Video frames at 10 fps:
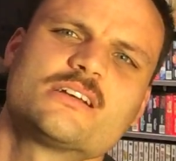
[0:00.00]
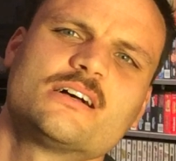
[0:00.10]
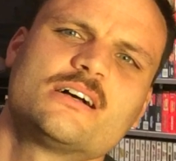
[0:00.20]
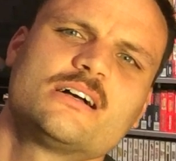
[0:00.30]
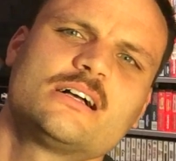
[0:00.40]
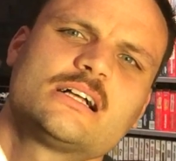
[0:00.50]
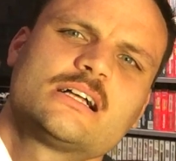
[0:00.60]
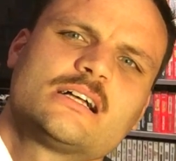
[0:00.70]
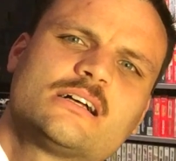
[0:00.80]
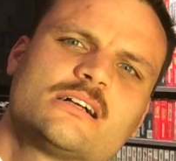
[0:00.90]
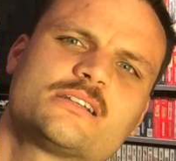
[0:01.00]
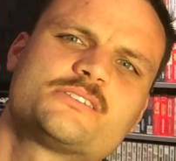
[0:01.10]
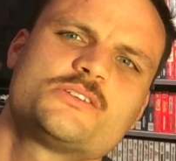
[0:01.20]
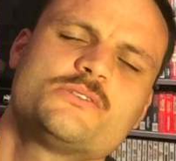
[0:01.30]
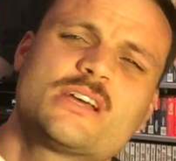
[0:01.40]

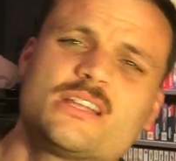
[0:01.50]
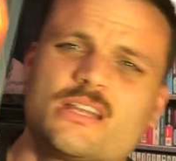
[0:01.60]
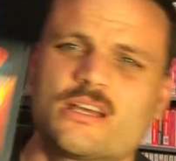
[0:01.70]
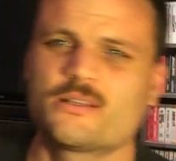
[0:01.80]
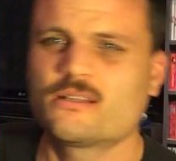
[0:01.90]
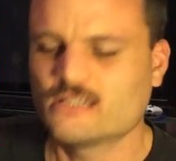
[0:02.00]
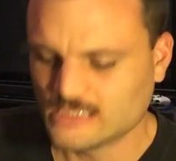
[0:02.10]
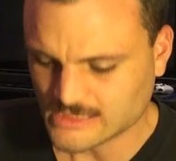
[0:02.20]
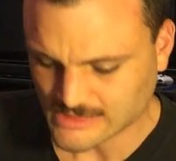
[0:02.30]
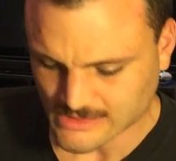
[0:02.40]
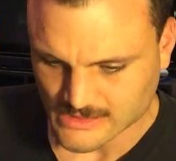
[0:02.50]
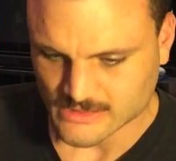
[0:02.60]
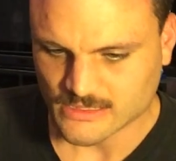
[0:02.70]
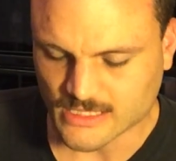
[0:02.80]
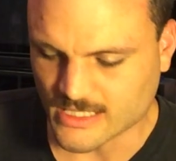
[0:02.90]

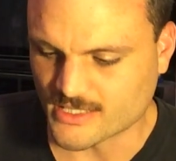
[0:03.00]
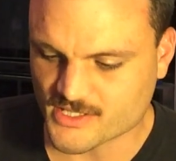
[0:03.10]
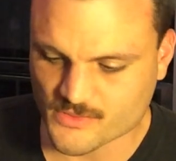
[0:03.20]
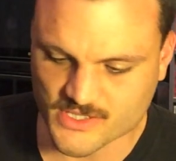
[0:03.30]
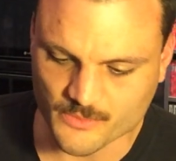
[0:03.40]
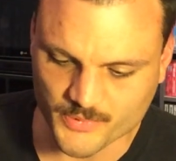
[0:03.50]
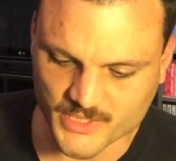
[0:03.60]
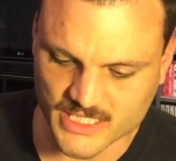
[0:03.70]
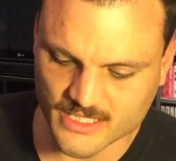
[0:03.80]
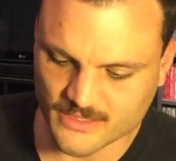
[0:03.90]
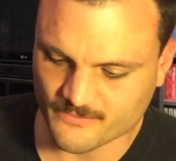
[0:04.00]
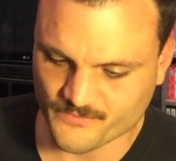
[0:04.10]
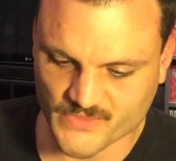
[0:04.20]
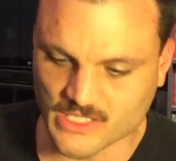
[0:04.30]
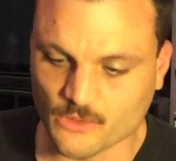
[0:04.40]
$2.99. This was complete.
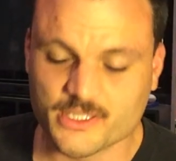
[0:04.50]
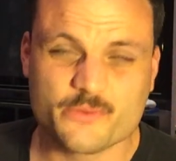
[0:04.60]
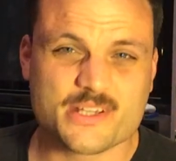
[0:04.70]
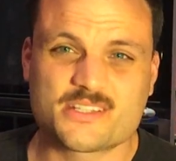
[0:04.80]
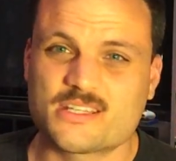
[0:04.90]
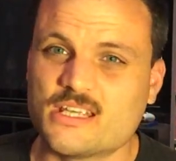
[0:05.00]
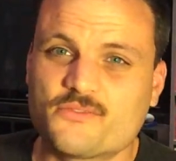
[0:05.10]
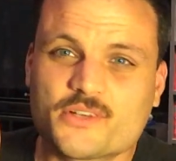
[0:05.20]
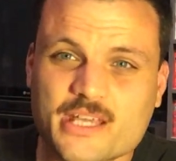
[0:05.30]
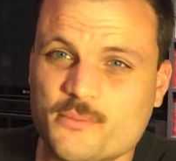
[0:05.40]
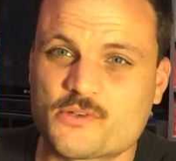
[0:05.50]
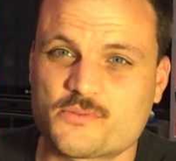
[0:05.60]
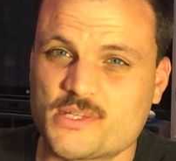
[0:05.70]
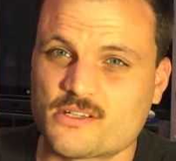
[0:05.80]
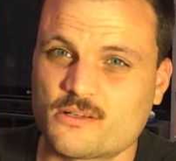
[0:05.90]
The only Resident Evil game I
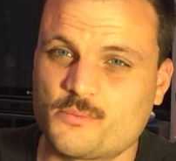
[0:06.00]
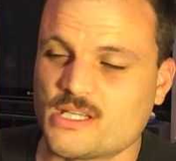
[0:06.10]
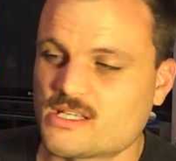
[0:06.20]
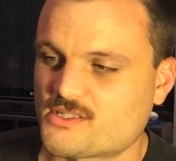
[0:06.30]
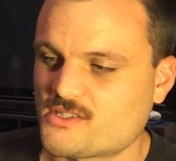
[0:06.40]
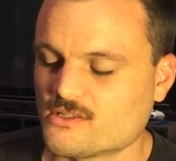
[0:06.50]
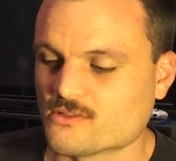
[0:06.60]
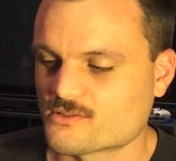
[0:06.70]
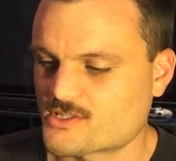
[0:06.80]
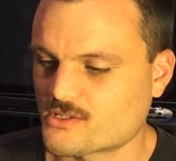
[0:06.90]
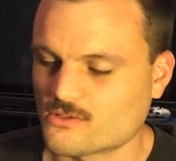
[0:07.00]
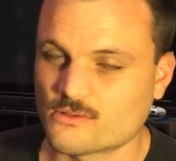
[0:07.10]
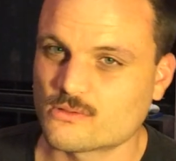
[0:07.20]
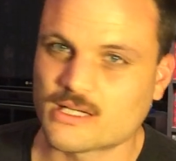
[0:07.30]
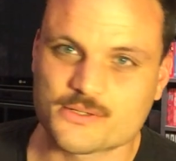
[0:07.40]
was missing on PS2.
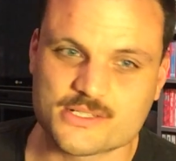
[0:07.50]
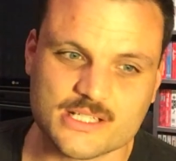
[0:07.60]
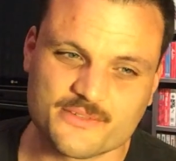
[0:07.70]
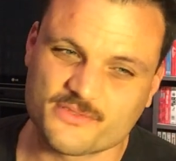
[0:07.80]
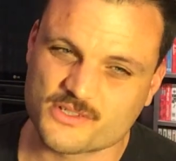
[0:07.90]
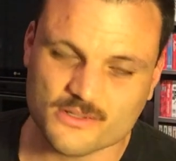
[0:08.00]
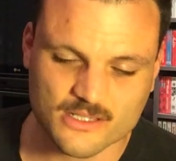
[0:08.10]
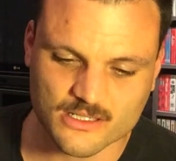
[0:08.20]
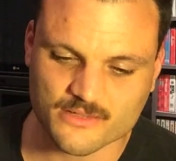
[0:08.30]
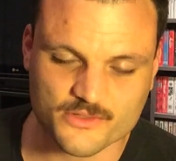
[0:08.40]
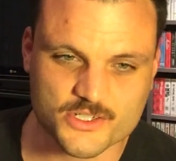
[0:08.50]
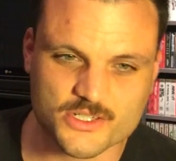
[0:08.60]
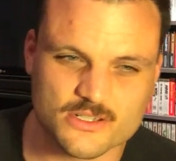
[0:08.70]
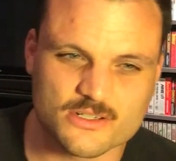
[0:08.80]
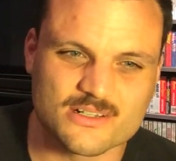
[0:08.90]
So I was like, for $2.99 for
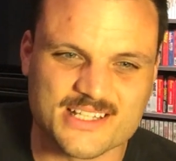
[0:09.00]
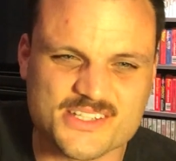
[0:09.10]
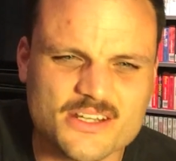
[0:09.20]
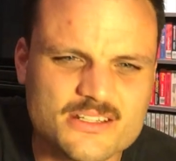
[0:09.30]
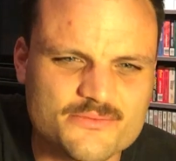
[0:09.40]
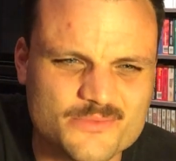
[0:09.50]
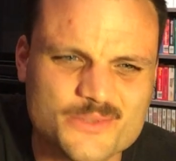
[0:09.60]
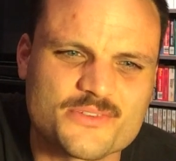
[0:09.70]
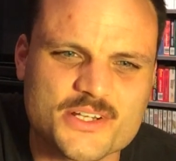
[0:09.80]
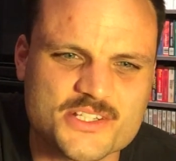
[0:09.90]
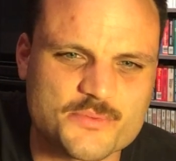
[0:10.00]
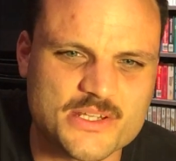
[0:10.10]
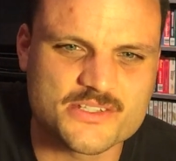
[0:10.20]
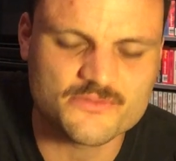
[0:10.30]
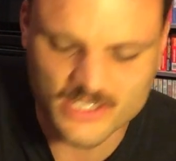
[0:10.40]
sure. It's not a very
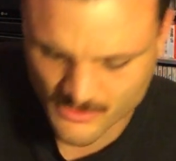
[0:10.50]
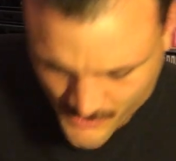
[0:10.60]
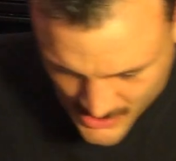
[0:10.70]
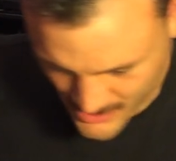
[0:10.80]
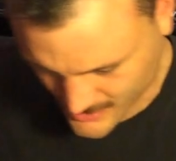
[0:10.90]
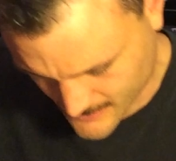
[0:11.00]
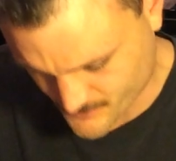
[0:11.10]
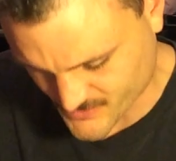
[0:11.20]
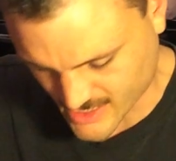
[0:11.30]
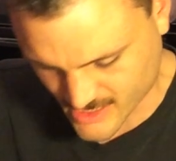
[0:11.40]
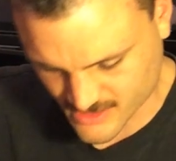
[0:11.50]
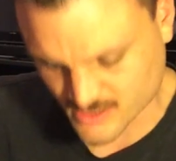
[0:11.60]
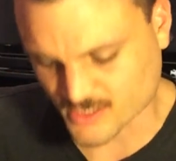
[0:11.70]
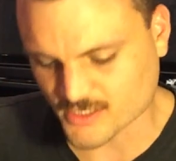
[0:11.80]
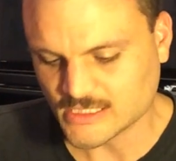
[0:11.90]
expensive game, but like, they had it
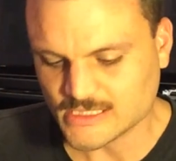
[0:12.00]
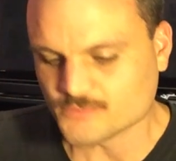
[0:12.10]
there.